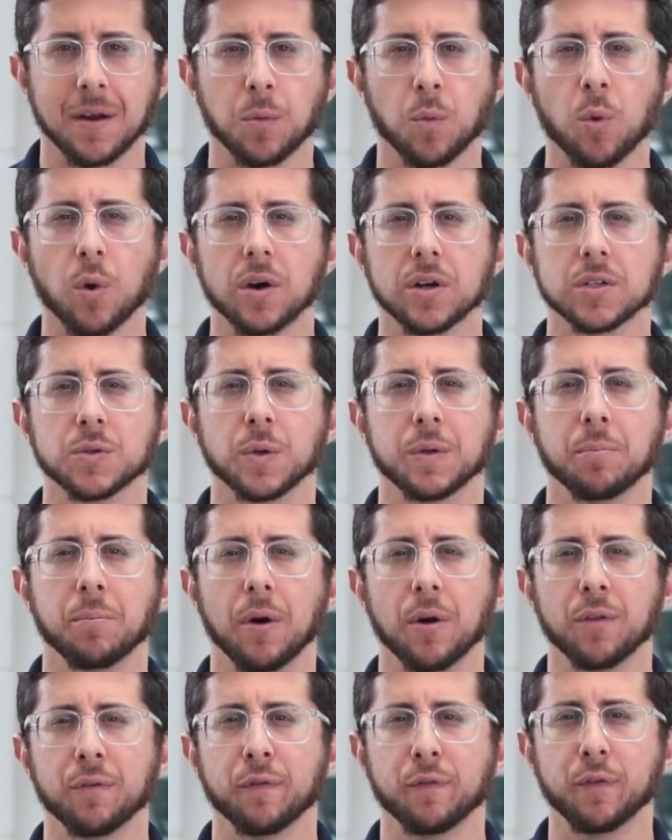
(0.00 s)
and works with
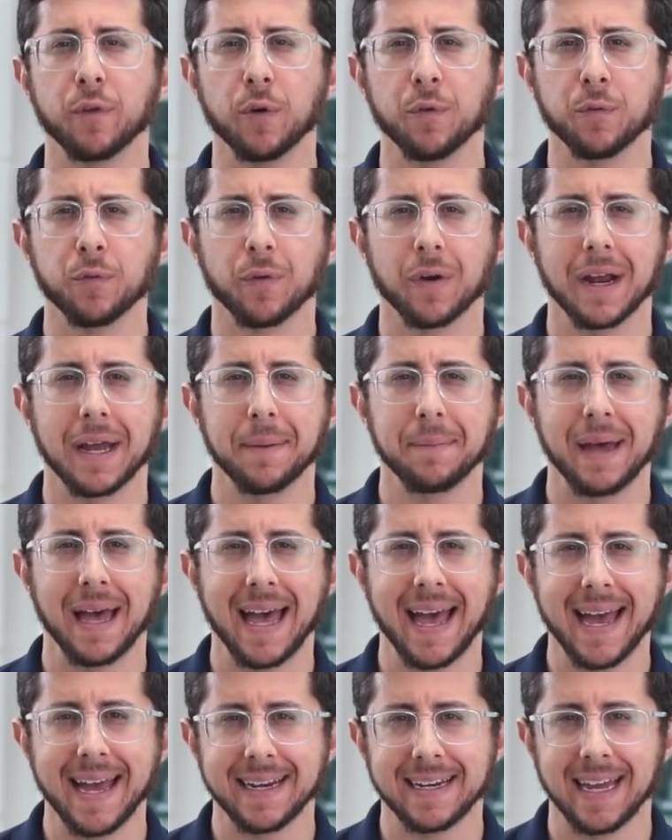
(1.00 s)
both full frame
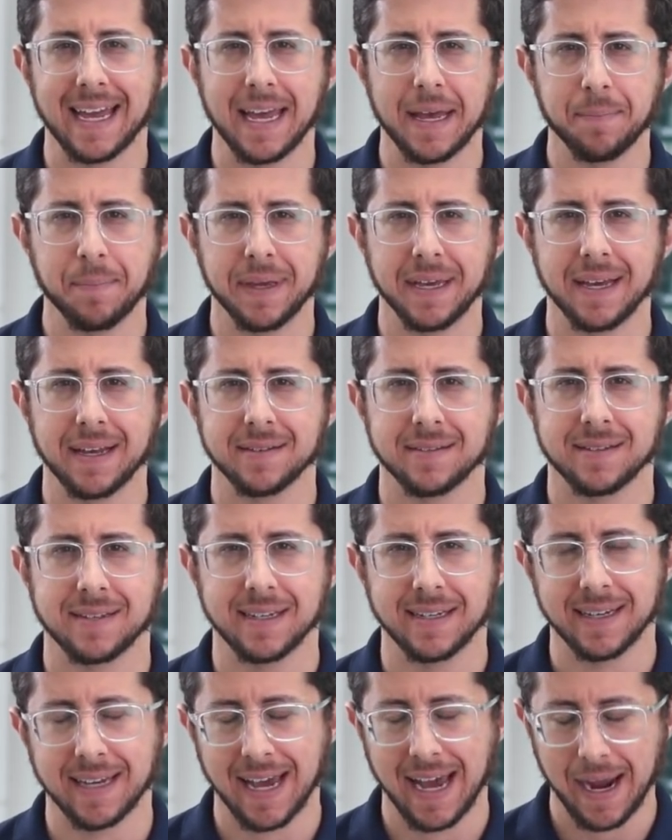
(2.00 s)
and
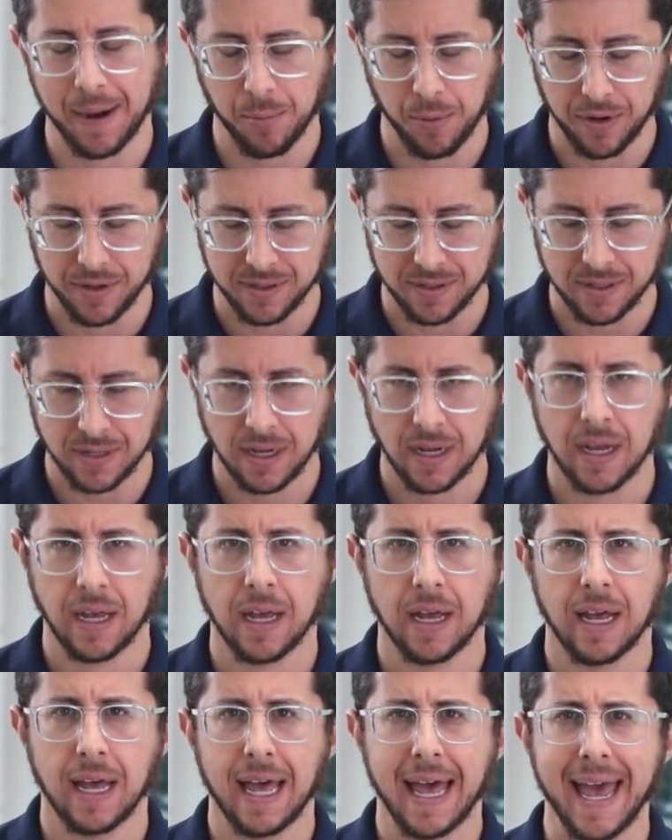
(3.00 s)
APS-C cameras.
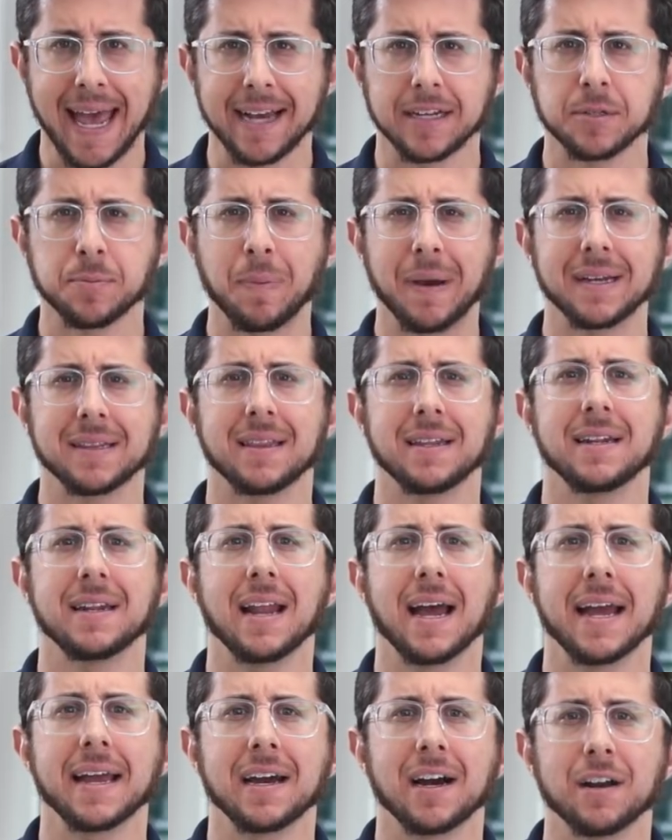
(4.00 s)
Expect the
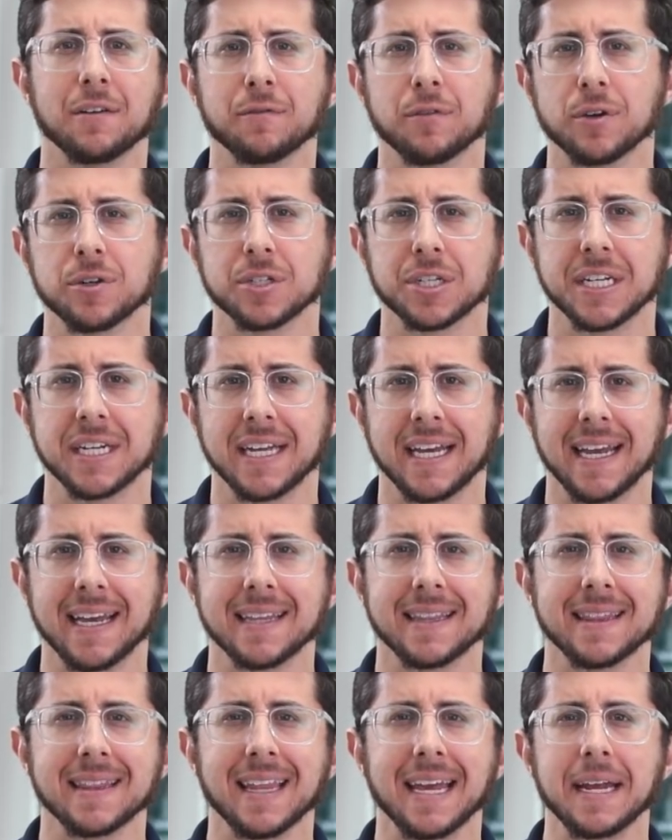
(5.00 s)
Nikon version
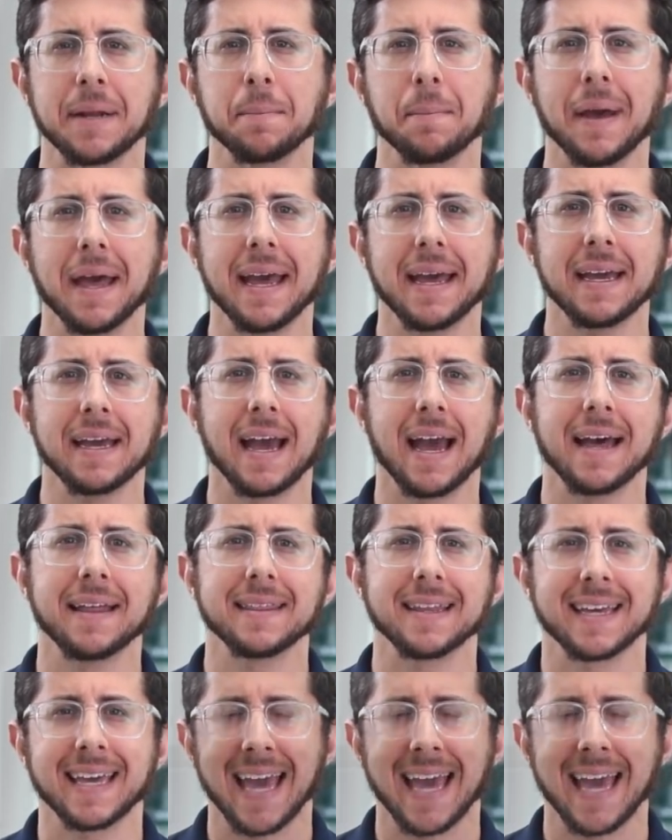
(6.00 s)
in late May and the